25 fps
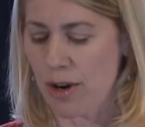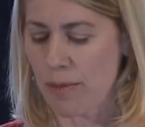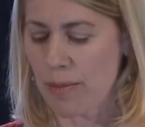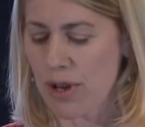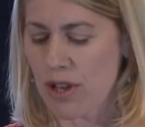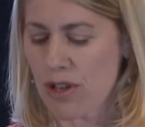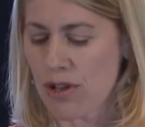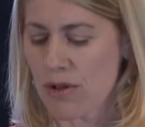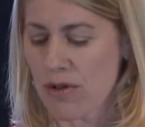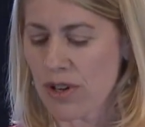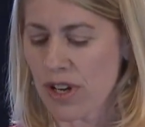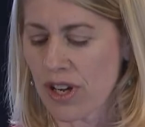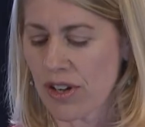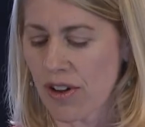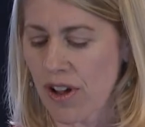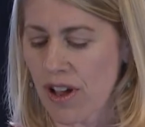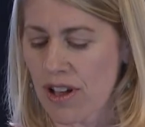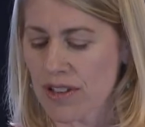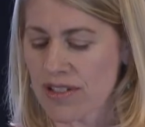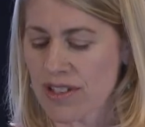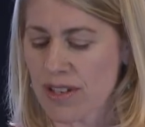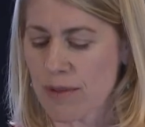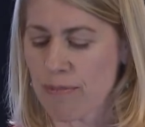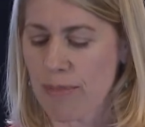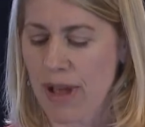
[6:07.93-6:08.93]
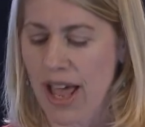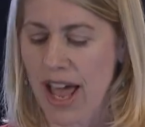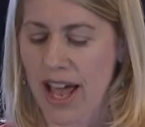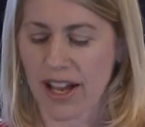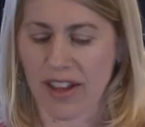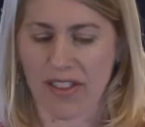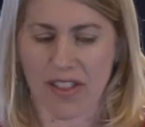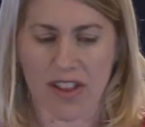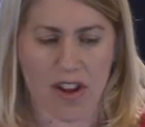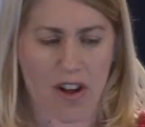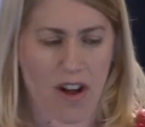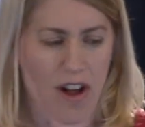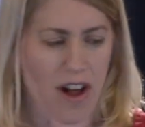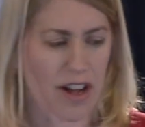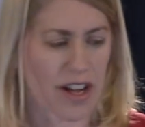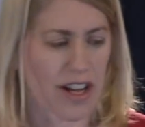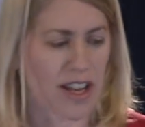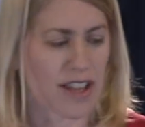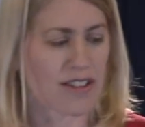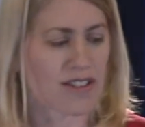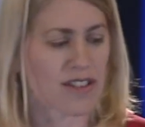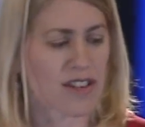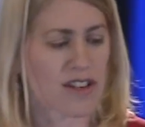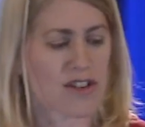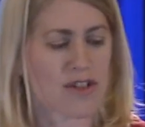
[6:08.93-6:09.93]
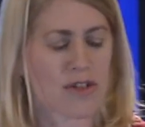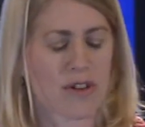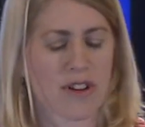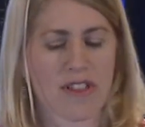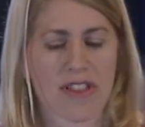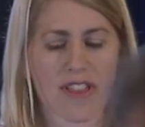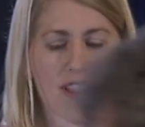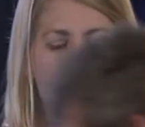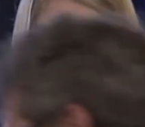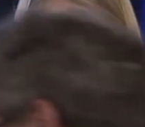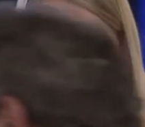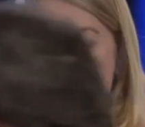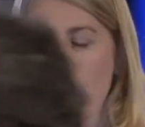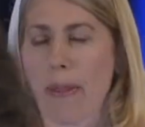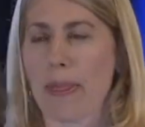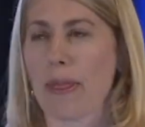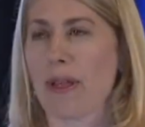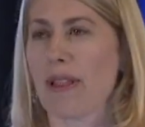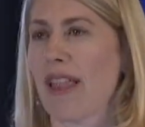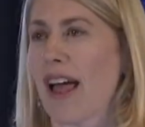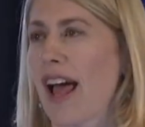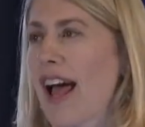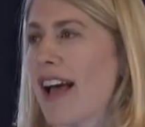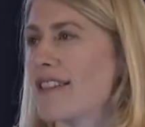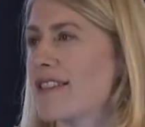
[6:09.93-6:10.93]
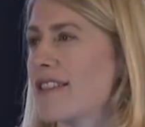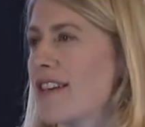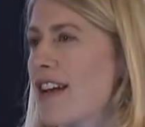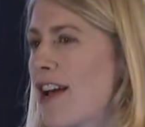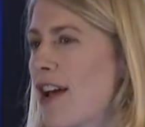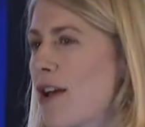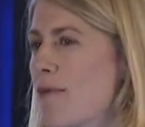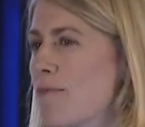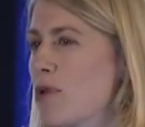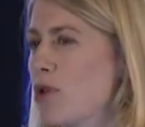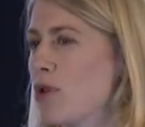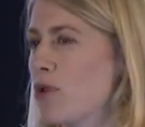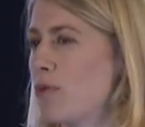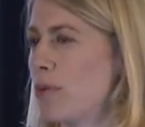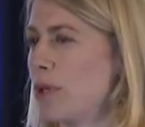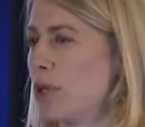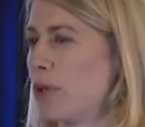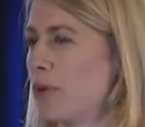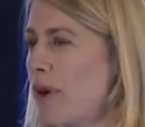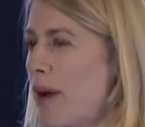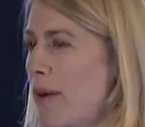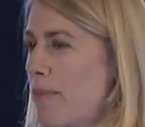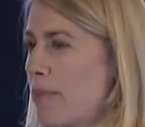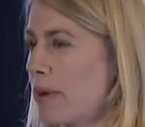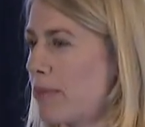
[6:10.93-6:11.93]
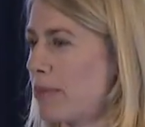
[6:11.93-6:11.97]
but you can all sit back in the audience, and you can think about the last time you blew up a